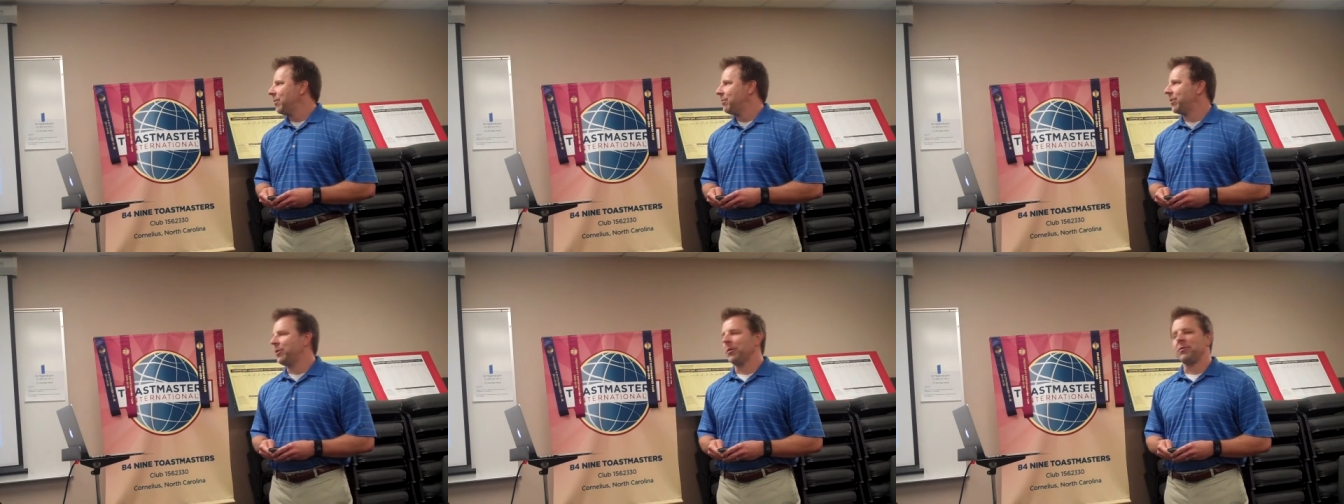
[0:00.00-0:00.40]

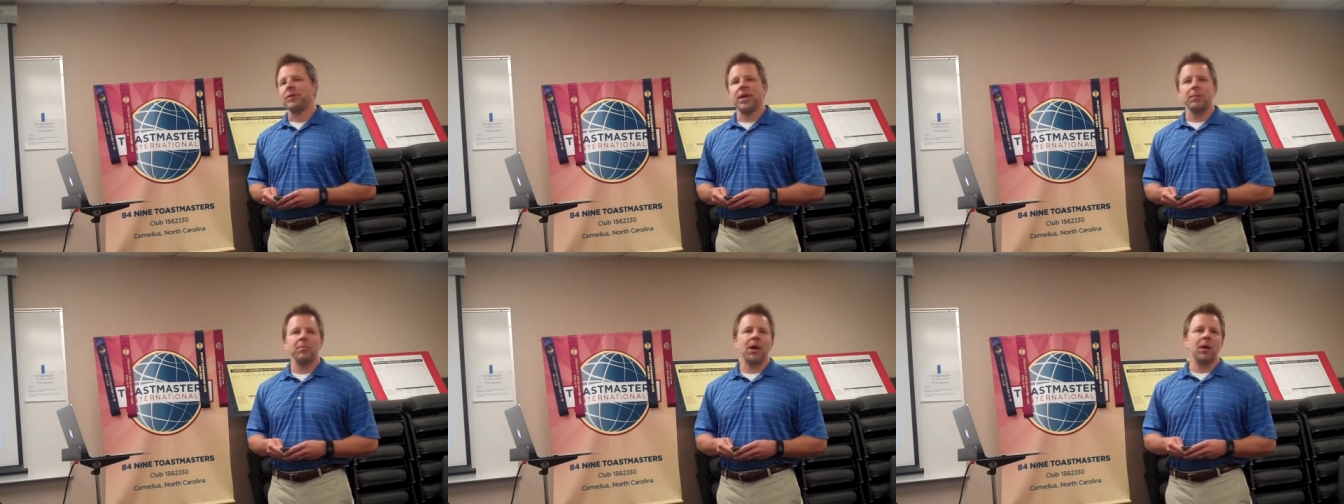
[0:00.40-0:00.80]
But don't
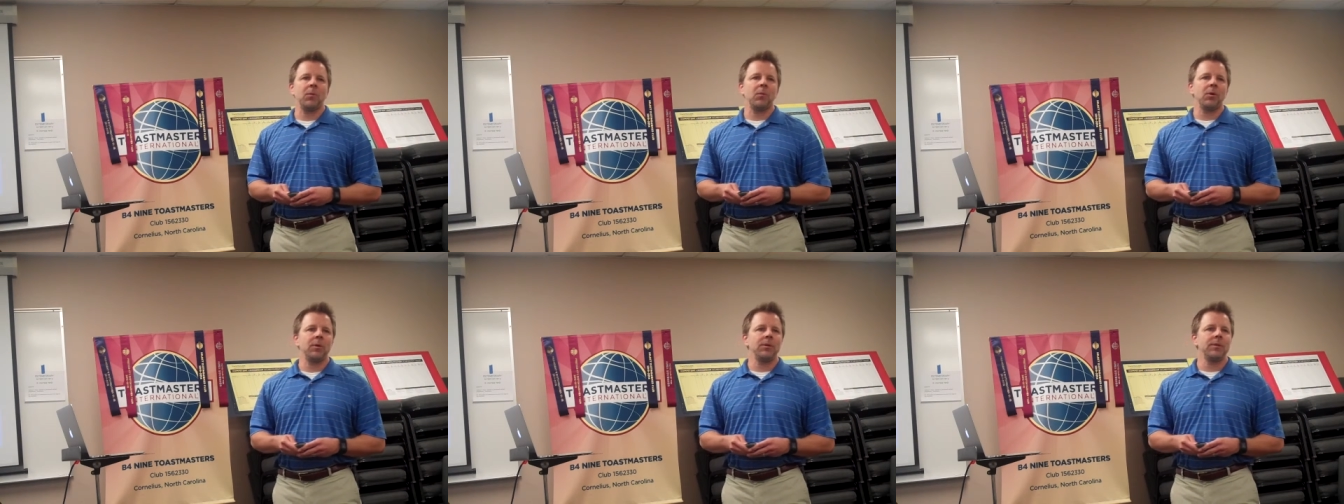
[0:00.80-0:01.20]
take my
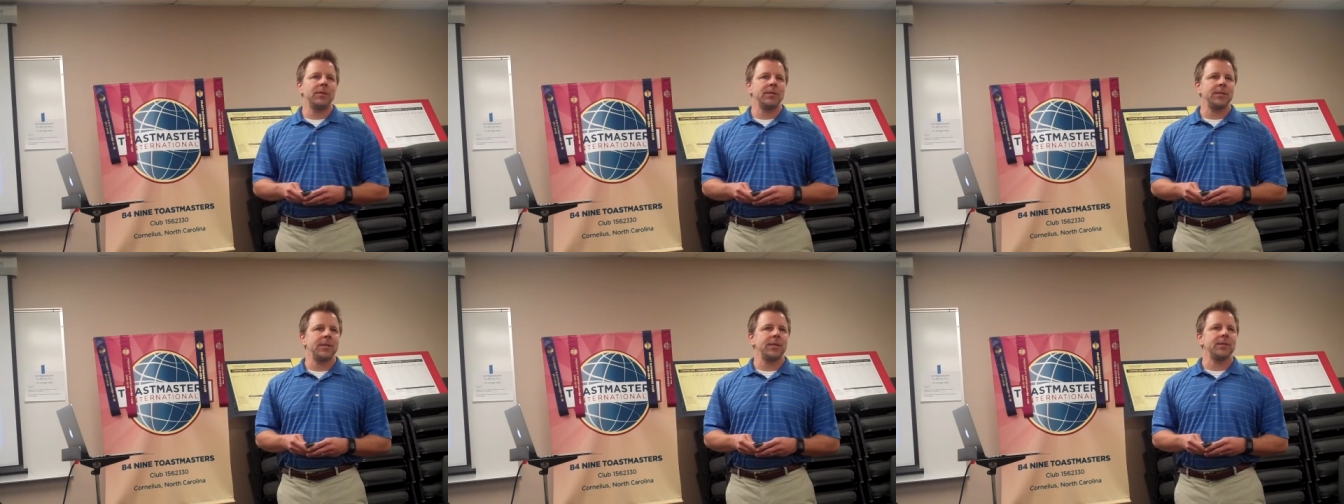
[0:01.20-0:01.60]
word.
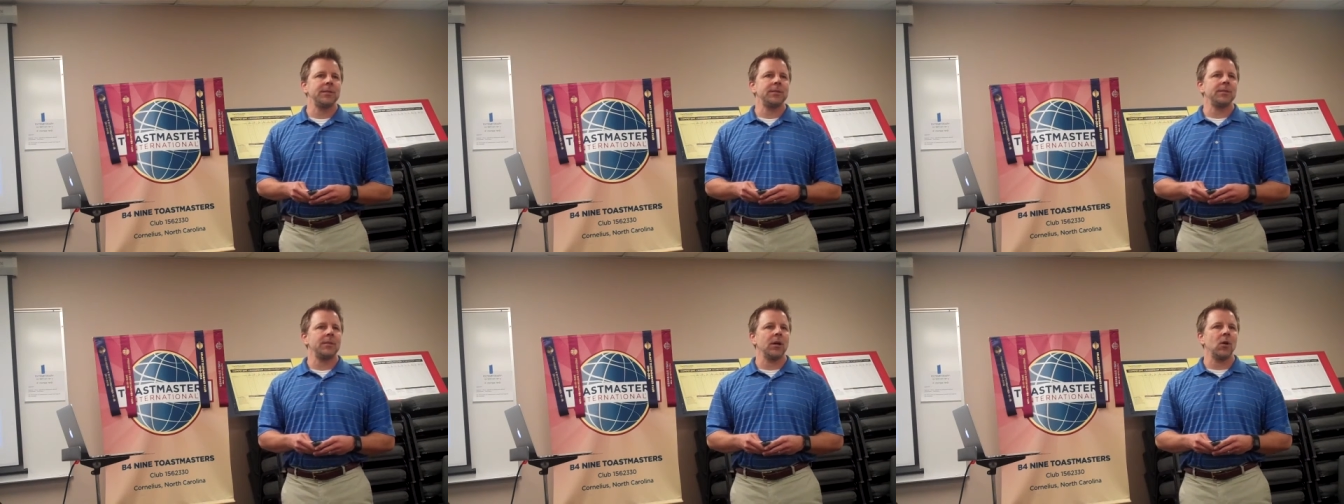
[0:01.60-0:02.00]
This
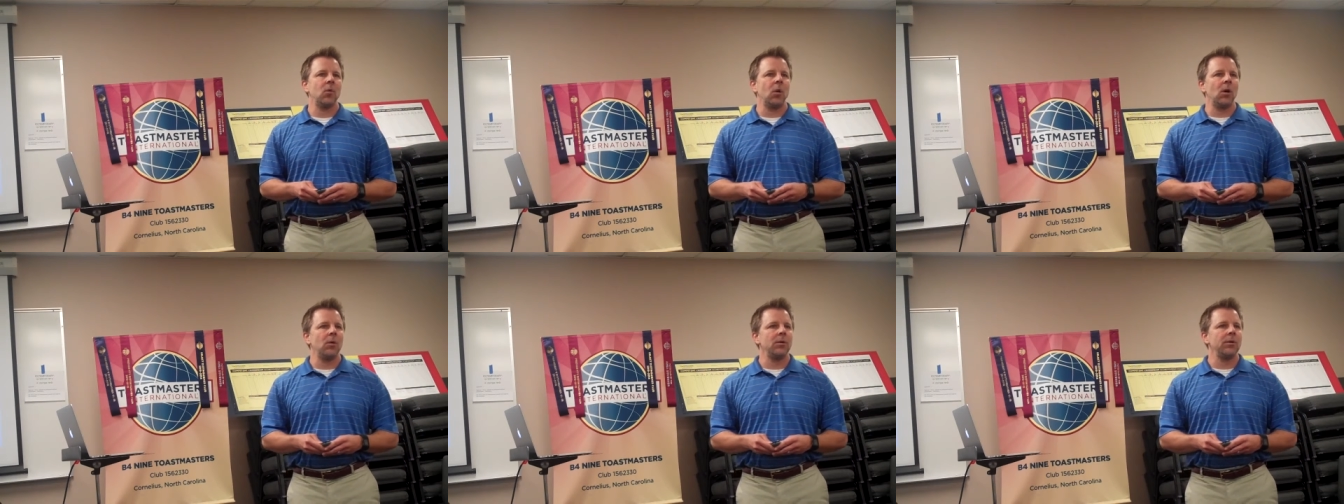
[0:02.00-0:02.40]
is a
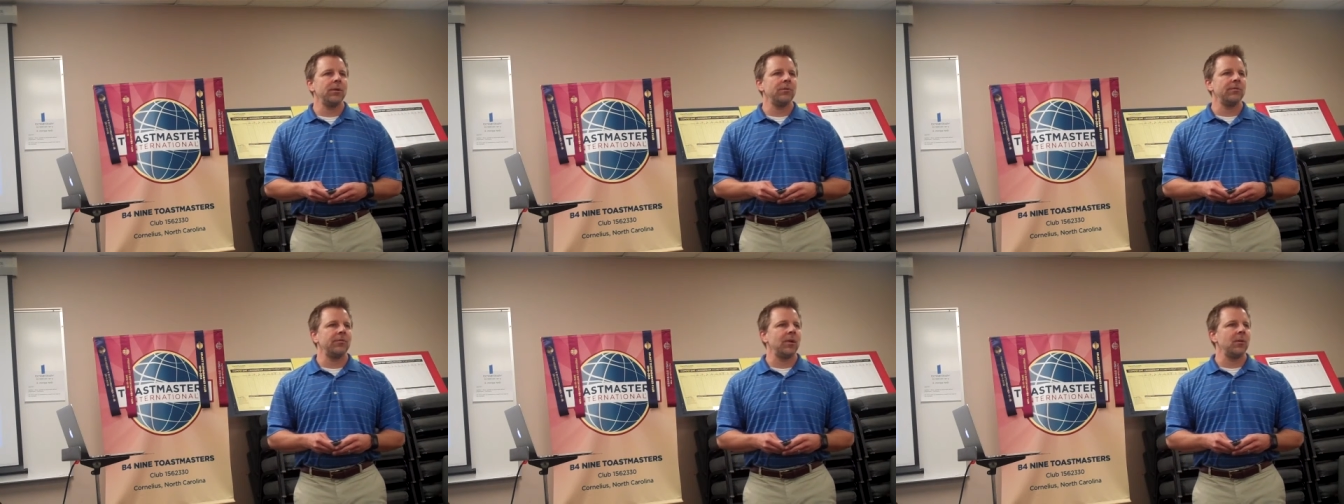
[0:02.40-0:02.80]
quote
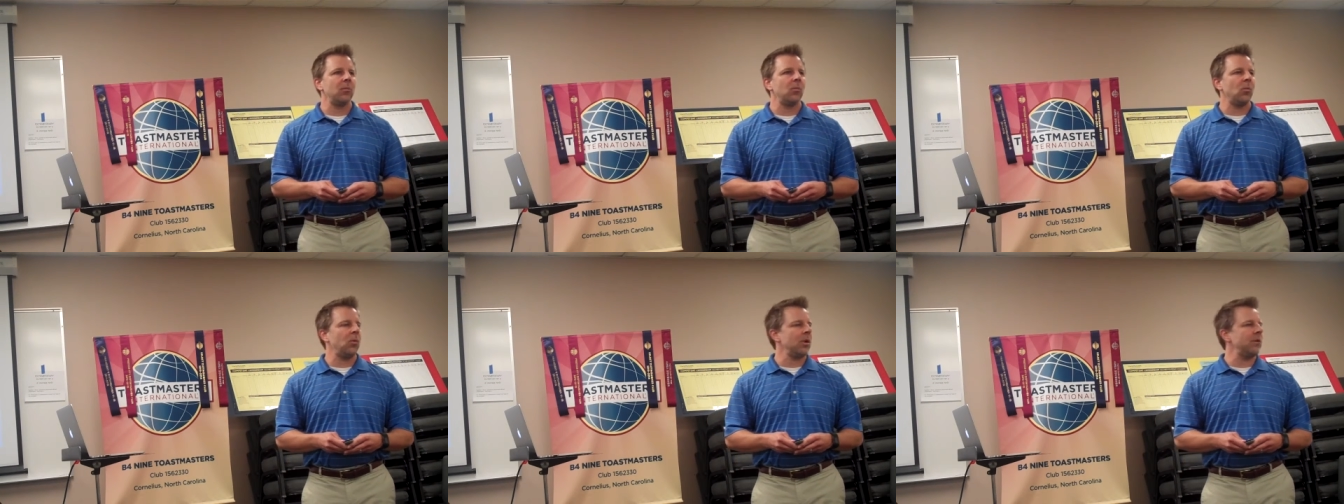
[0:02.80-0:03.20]

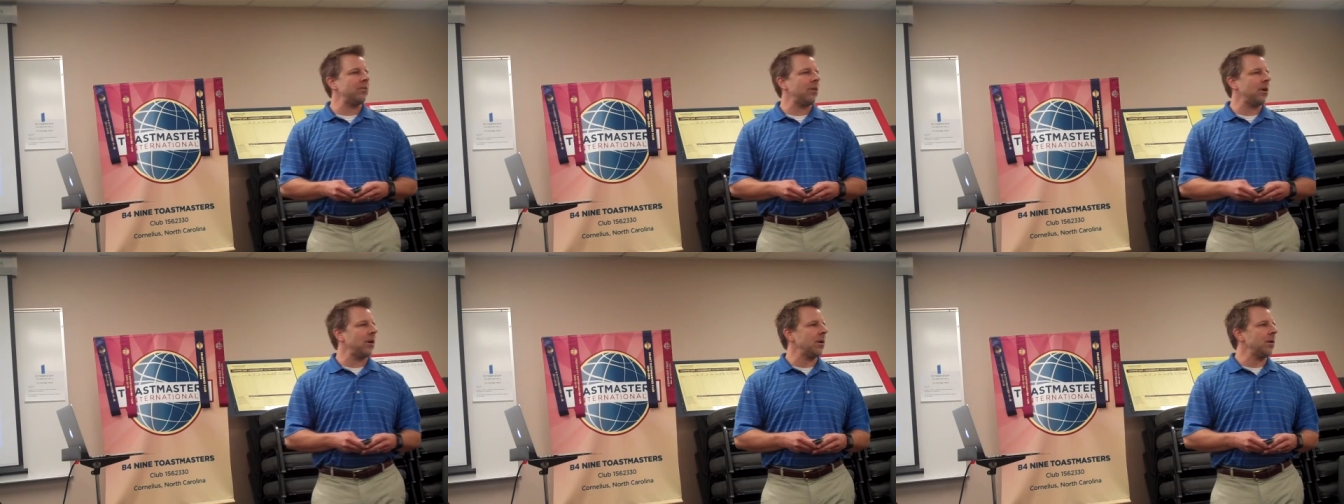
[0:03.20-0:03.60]
from one of
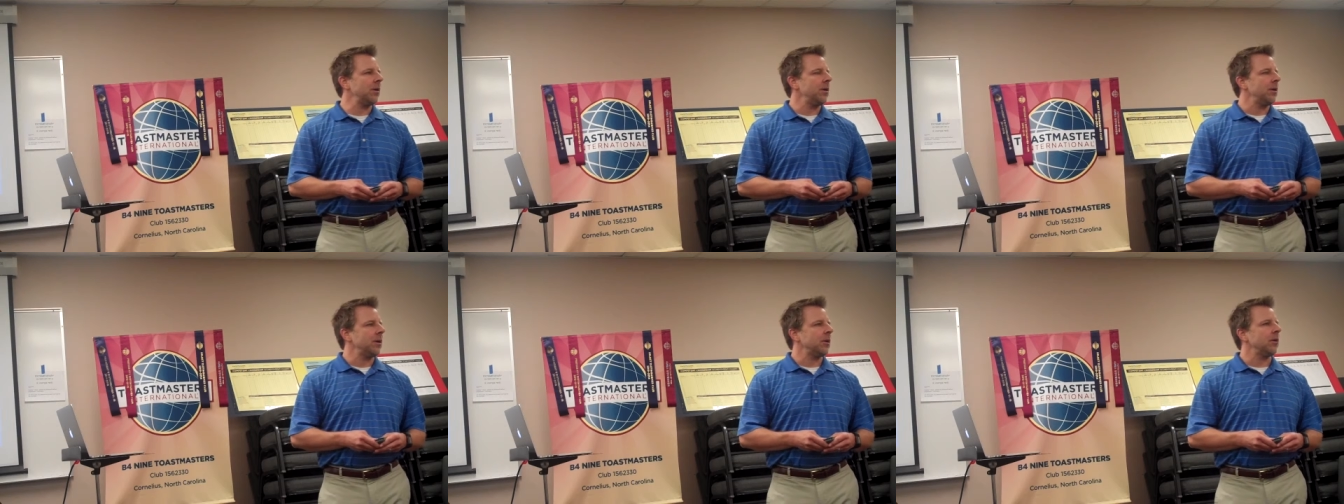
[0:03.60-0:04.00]
our
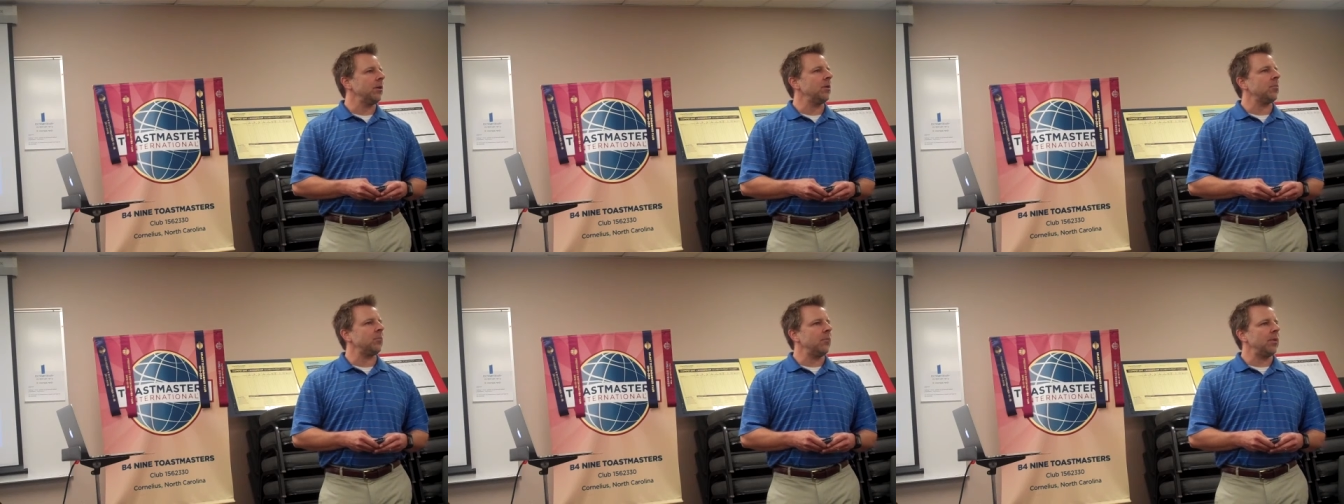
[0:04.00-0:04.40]

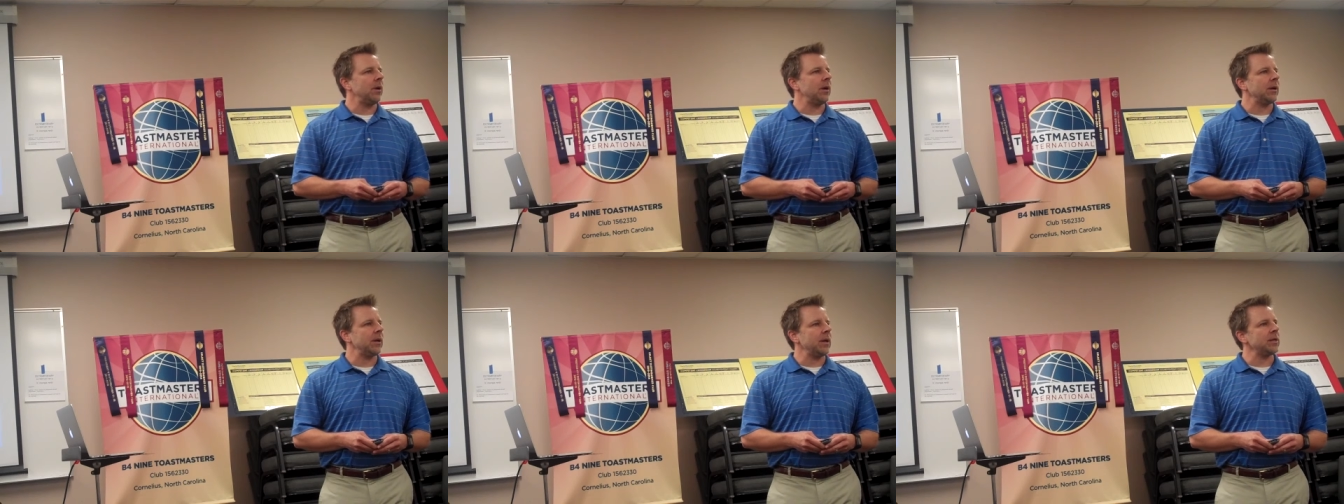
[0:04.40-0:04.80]
current
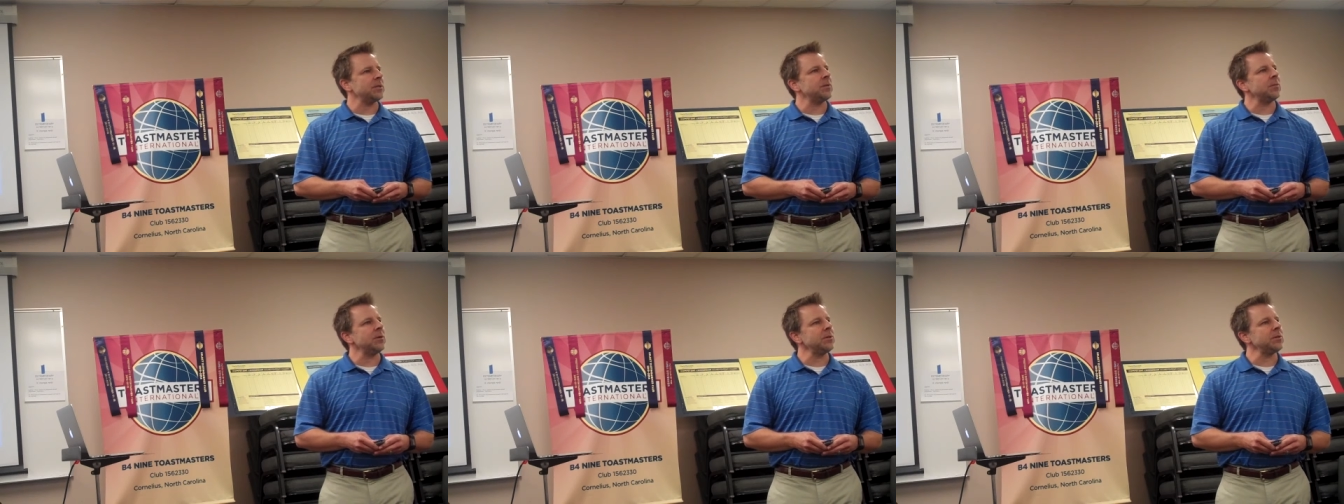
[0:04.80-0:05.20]

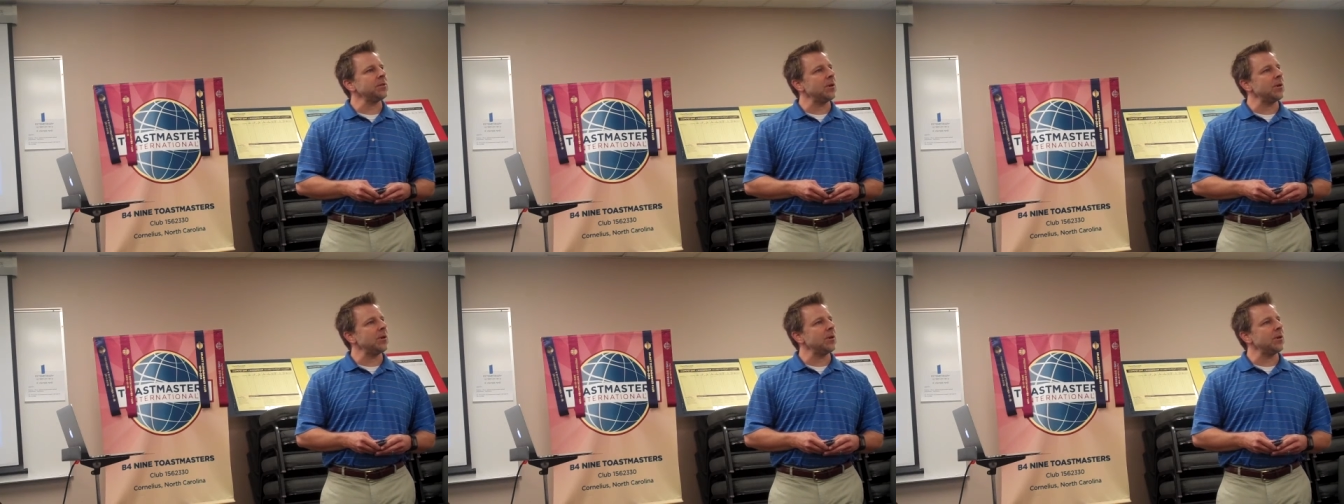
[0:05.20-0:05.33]
customers.